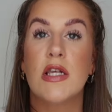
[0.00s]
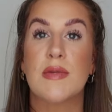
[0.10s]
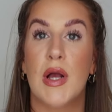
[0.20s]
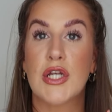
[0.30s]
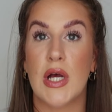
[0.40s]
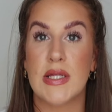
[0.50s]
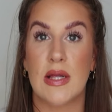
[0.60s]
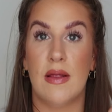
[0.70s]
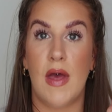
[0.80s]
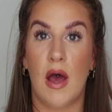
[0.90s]
It's much
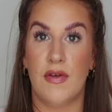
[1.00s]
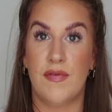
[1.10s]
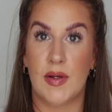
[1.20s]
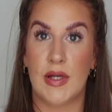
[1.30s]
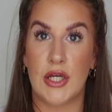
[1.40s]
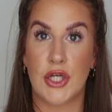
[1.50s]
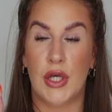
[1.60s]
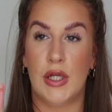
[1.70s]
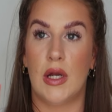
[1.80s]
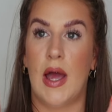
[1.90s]
nicer than that other
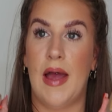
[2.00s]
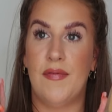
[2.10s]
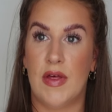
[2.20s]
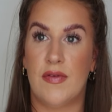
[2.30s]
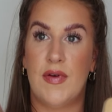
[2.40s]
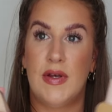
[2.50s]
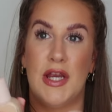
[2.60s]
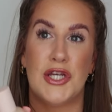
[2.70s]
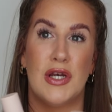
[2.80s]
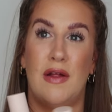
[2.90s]
foundation. I have the other
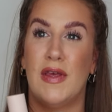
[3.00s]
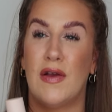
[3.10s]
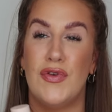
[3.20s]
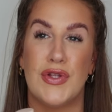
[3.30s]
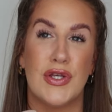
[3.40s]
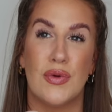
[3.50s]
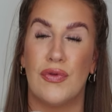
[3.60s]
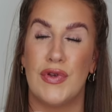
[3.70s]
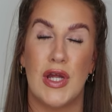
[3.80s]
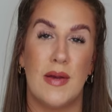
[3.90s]
foundation, I think I've used it two
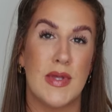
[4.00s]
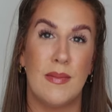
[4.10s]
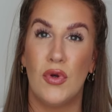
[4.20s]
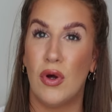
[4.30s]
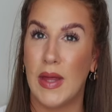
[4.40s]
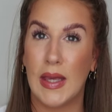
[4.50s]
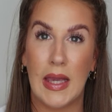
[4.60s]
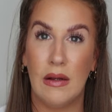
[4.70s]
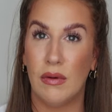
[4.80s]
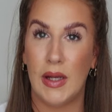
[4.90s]
or three times. I'm not that
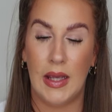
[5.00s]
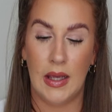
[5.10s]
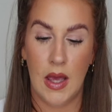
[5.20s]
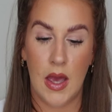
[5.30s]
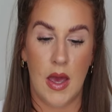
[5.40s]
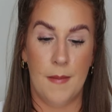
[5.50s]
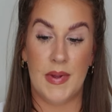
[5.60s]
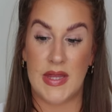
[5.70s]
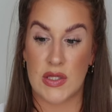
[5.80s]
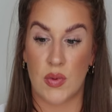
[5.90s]
keen on it.
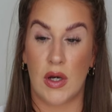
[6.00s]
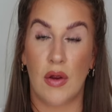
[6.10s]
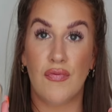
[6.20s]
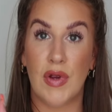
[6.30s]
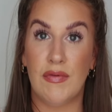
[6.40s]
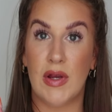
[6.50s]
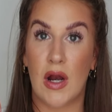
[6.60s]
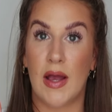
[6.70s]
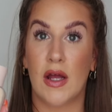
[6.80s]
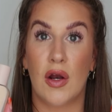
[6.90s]
But this one I really, really
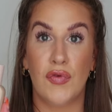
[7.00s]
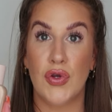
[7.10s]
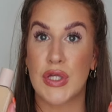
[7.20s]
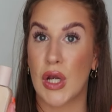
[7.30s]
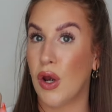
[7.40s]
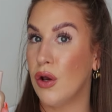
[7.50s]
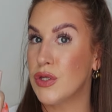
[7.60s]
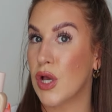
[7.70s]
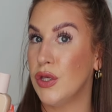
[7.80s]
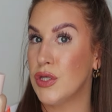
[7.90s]
like and I've used it
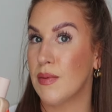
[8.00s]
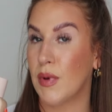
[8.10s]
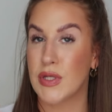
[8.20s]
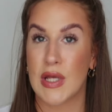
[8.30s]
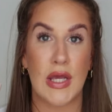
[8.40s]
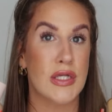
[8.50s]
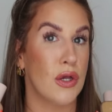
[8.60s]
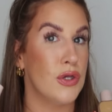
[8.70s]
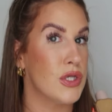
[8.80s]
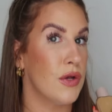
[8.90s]
loads. I use it most days,
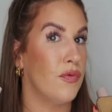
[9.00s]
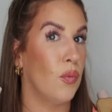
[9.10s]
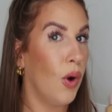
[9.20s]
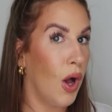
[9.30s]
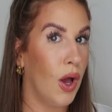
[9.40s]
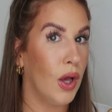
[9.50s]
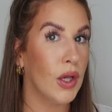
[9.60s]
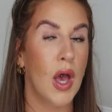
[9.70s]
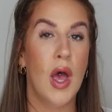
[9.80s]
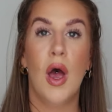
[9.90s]
I use it for
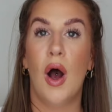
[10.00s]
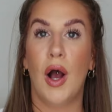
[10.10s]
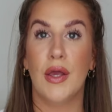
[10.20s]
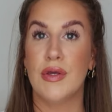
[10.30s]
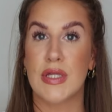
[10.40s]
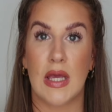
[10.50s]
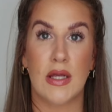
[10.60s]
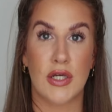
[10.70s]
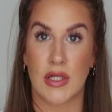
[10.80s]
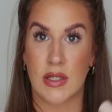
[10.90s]
work. I use
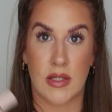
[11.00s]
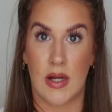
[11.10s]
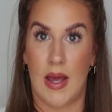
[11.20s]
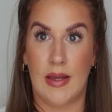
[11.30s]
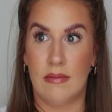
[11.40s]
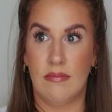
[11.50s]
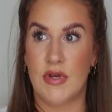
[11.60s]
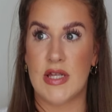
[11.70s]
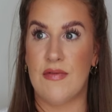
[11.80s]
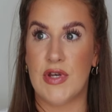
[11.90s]
it just
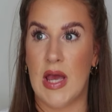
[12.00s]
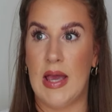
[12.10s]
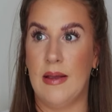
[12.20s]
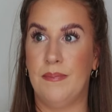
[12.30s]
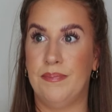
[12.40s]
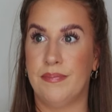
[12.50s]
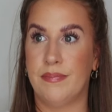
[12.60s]
every day.